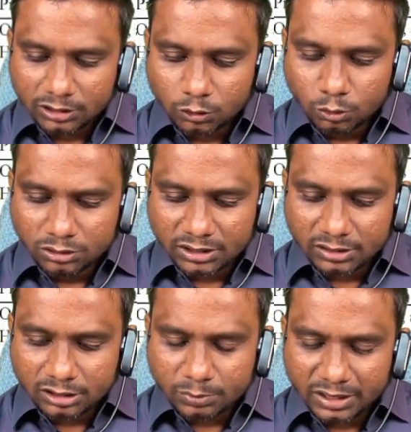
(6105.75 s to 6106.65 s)
Goods
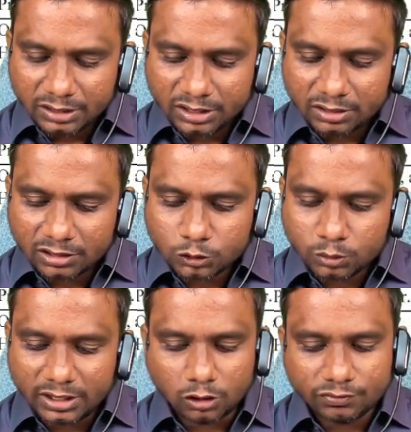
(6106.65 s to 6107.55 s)
returned by debtors to
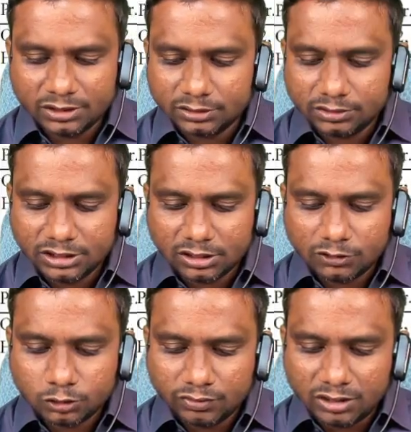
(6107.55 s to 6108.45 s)
head office. This
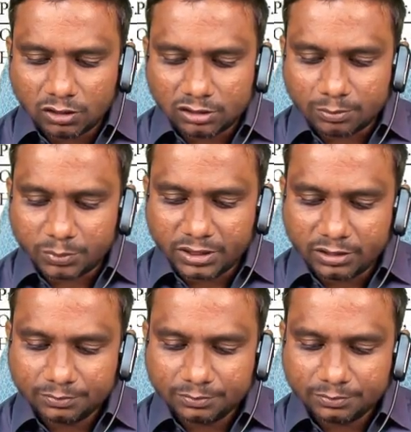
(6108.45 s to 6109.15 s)
also will not appear.